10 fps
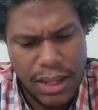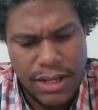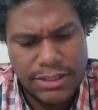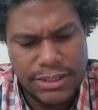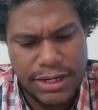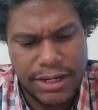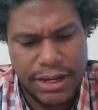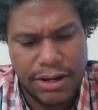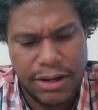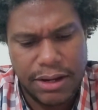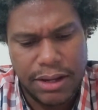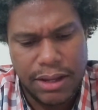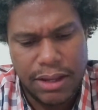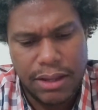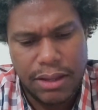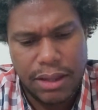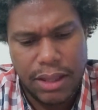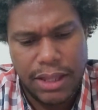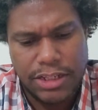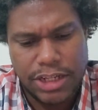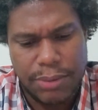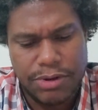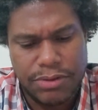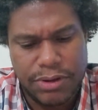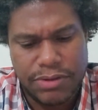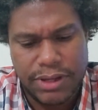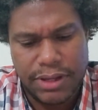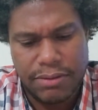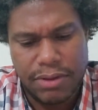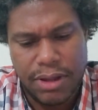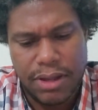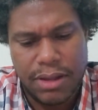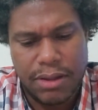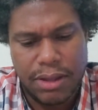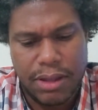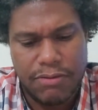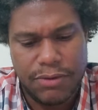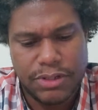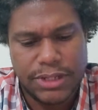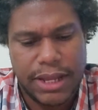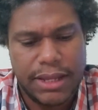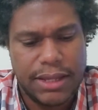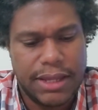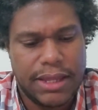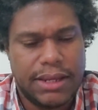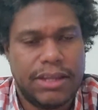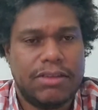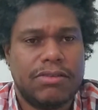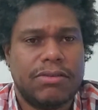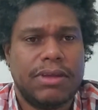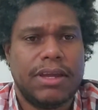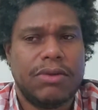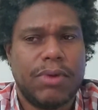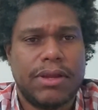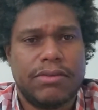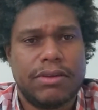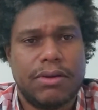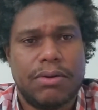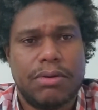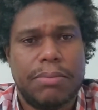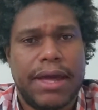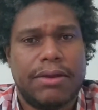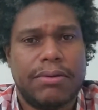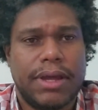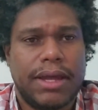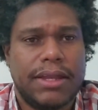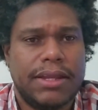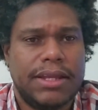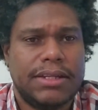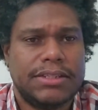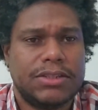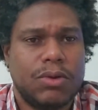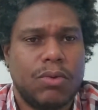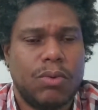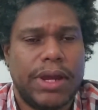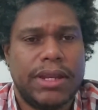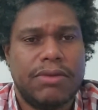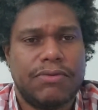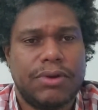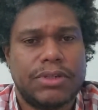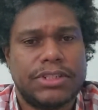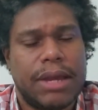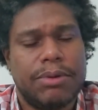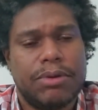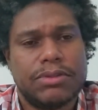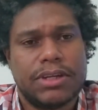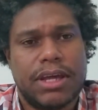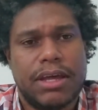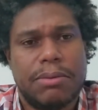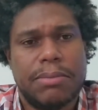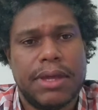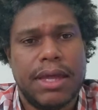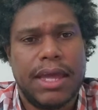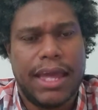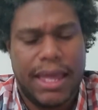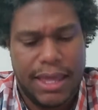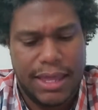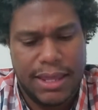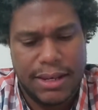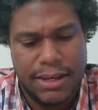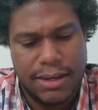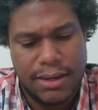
sitting there in chapter 13 at verse 8, and he's getting ready to go on a battle, and he's waiting for Samuel to come and